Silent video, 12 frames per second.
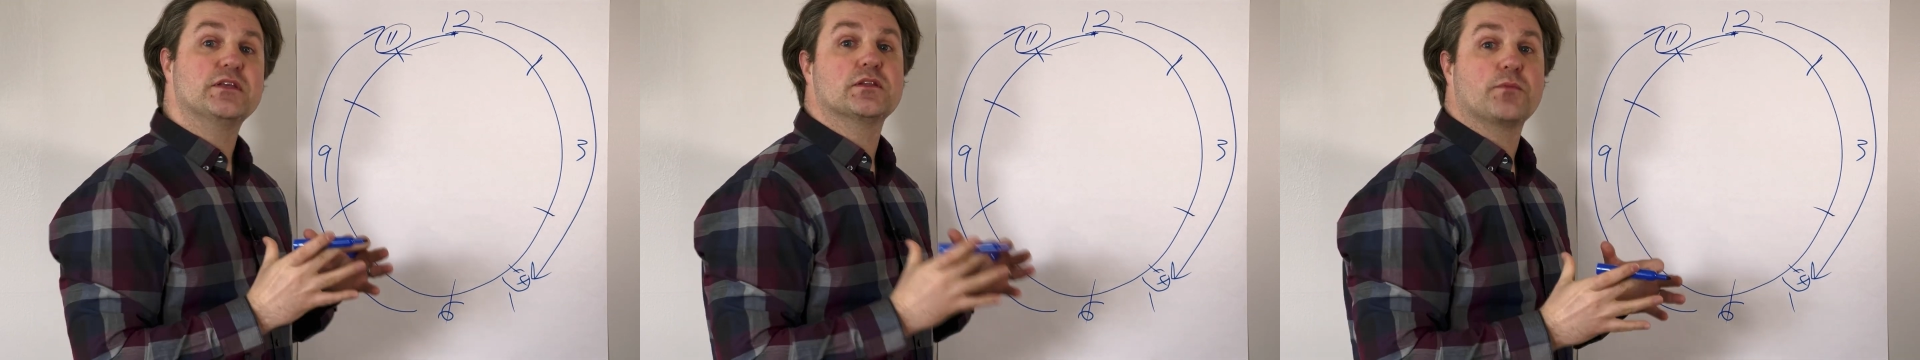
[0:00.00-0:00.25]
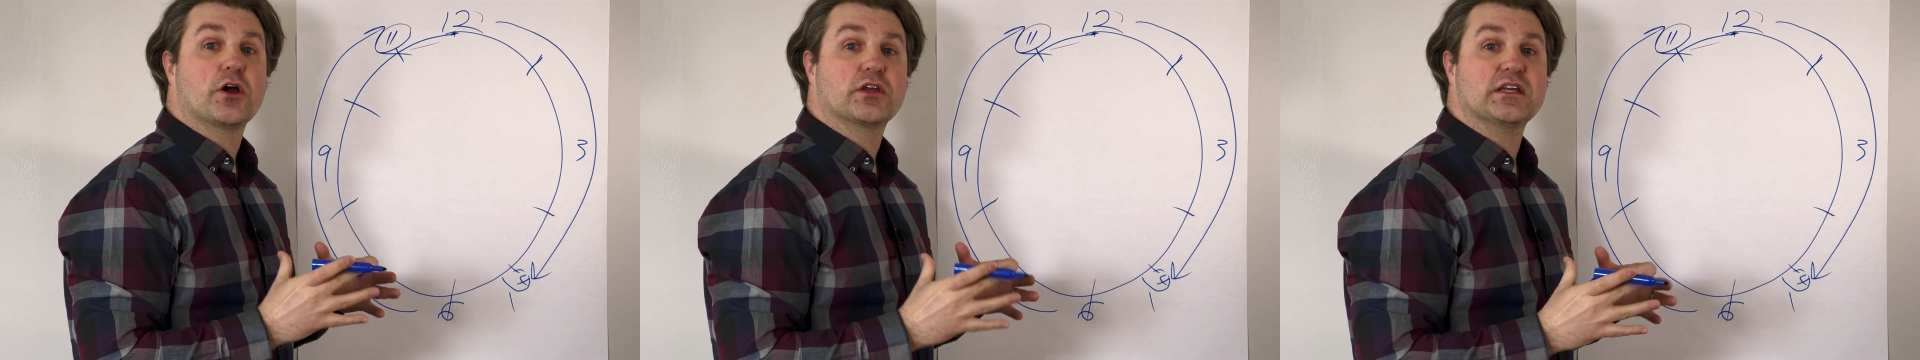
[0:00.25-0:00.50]
the
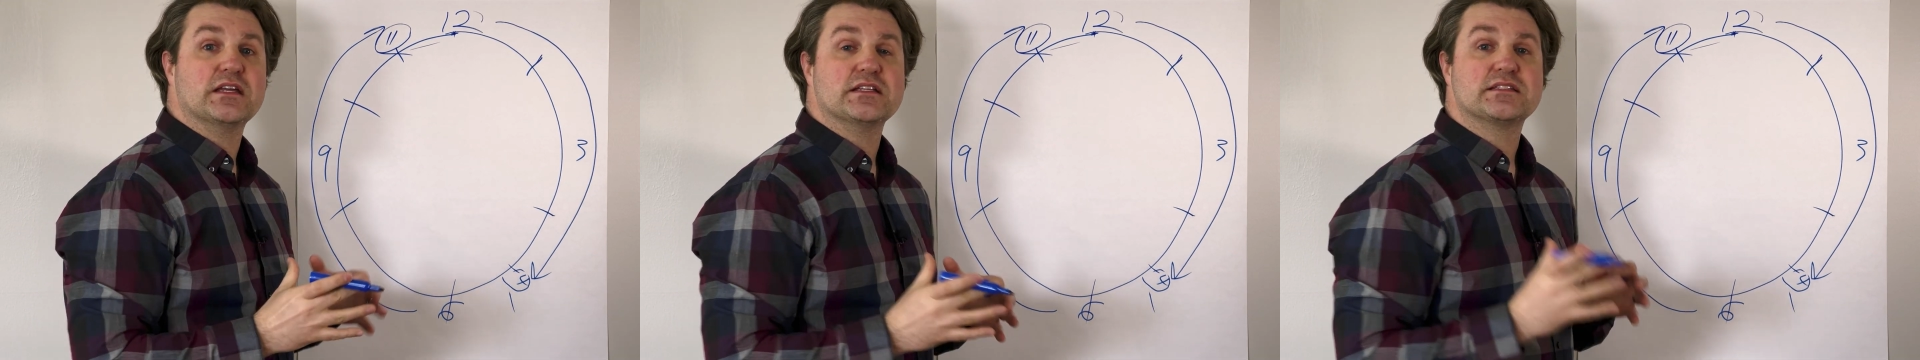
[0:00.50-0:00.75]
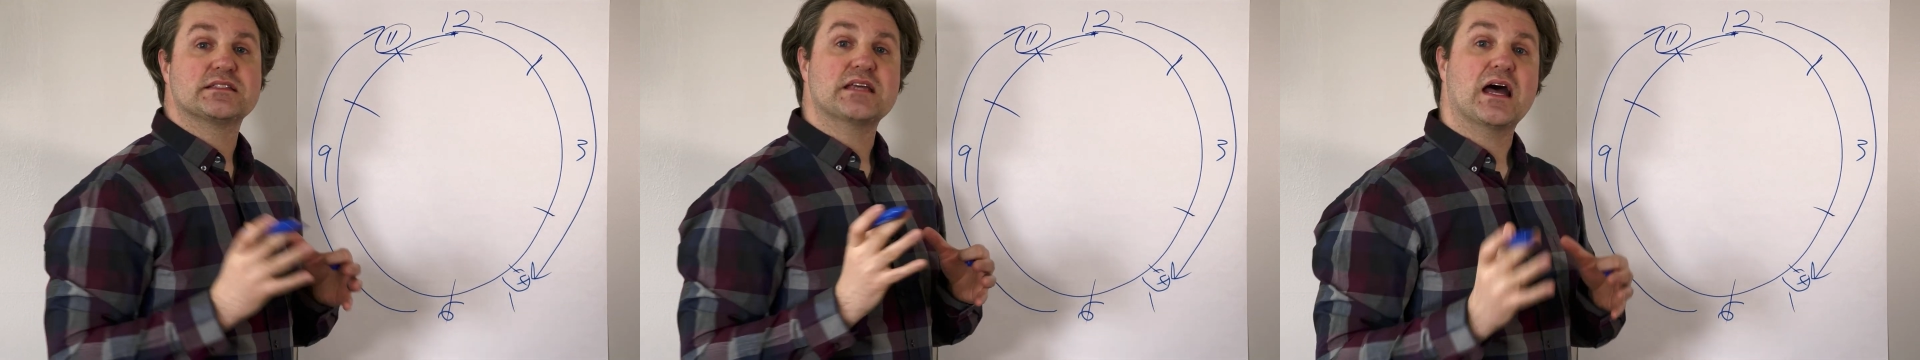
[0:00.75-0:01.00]
market, it's
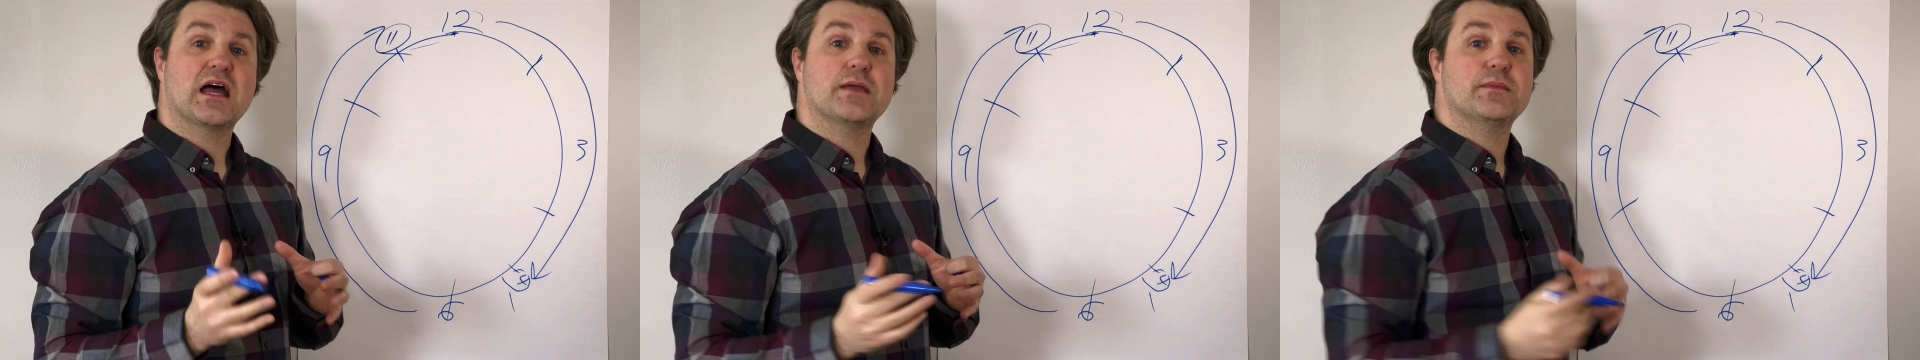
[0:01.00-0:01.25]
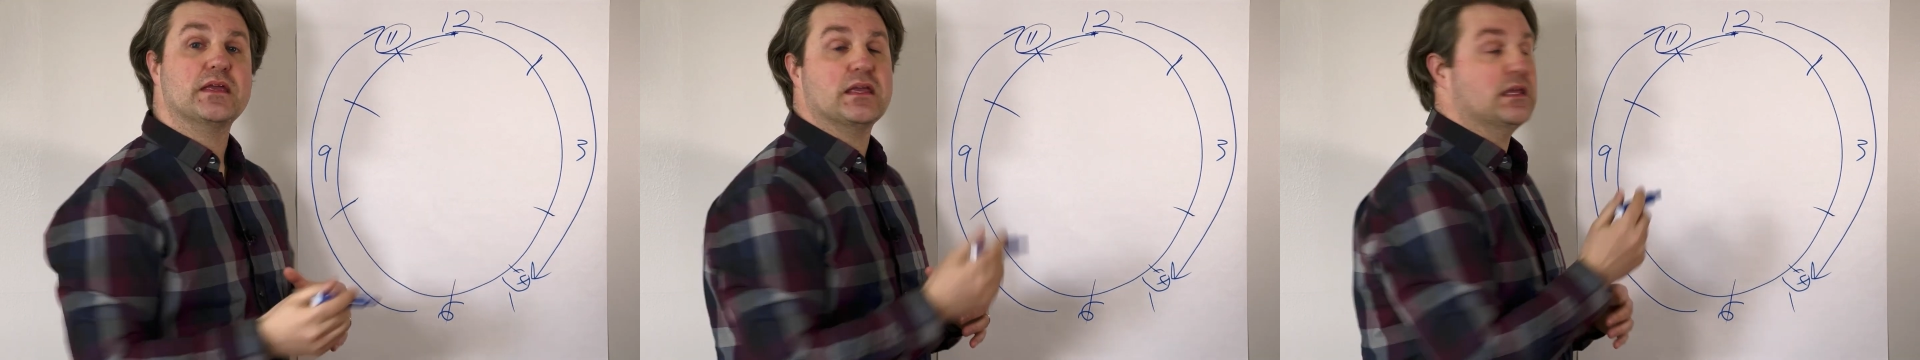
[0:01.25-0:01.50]
time
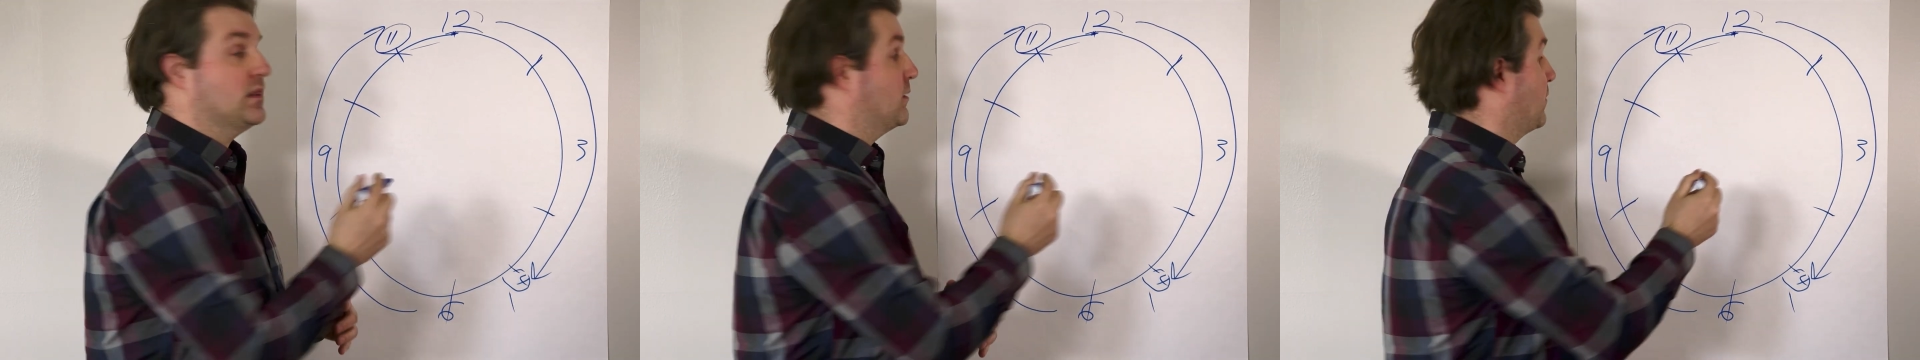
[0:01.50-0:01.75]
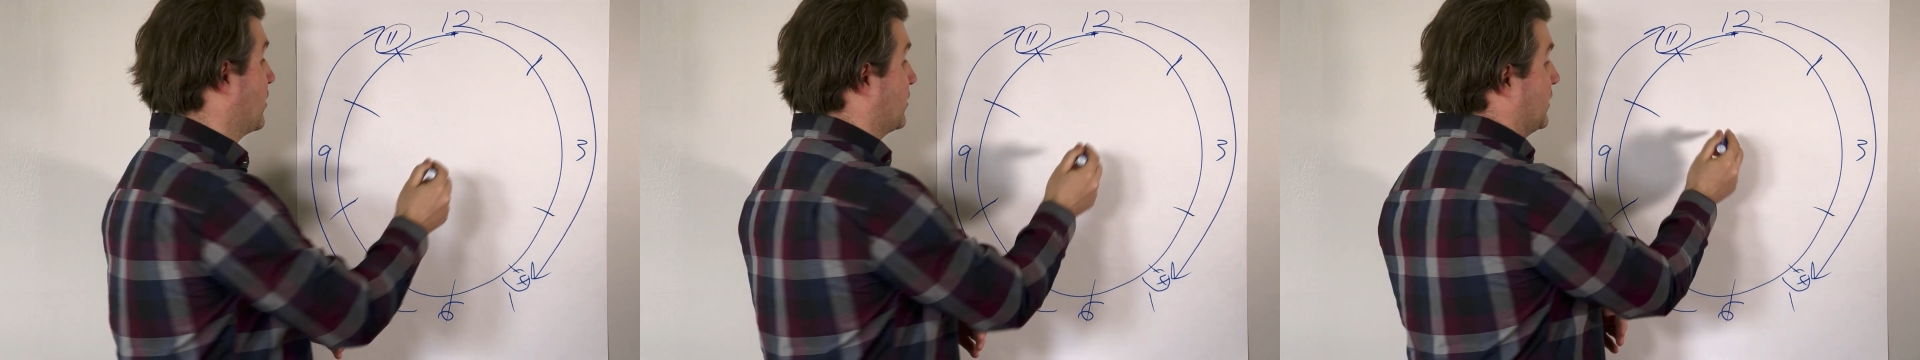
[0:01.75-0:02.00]
in the
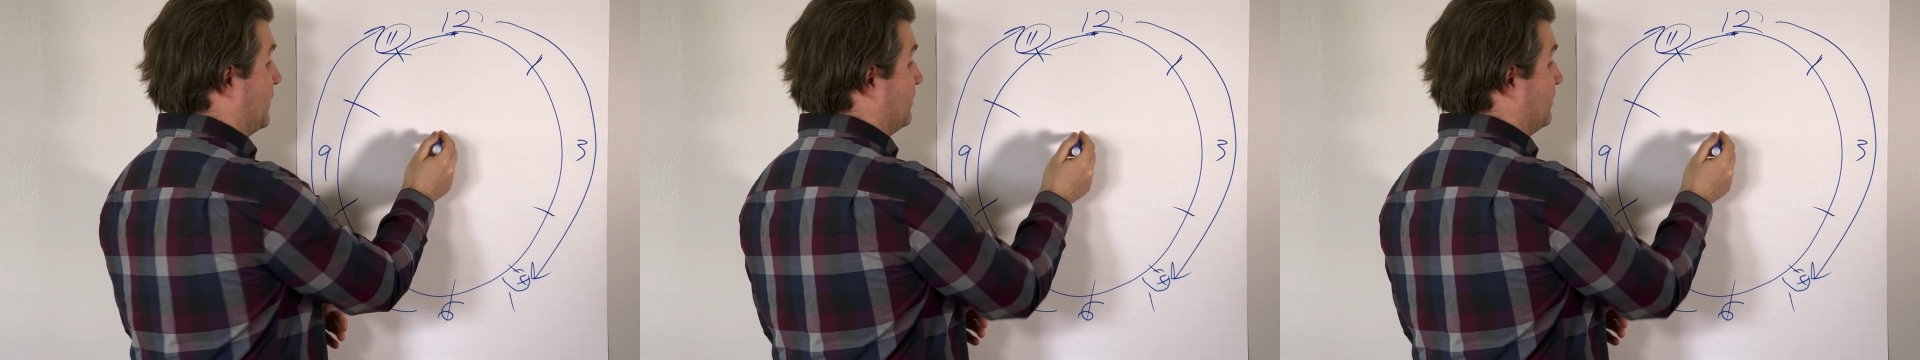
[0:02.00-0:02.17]
market.